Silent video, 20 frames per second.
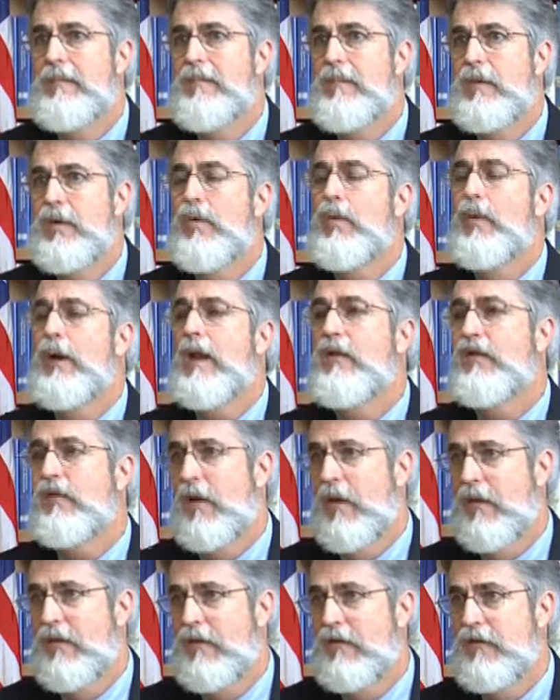creates
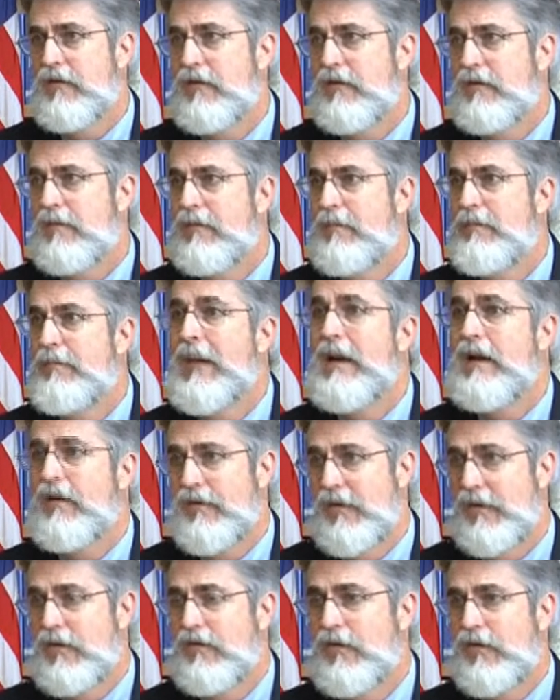all these
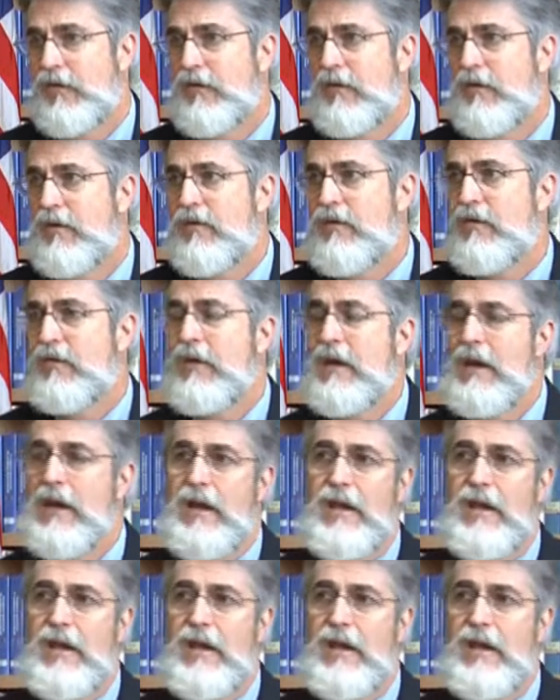benefits for students